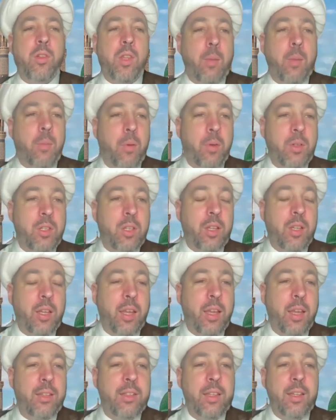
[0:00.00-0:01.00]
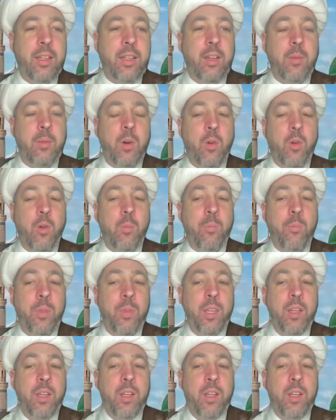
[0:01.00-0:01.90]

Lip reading: That person can't take him home.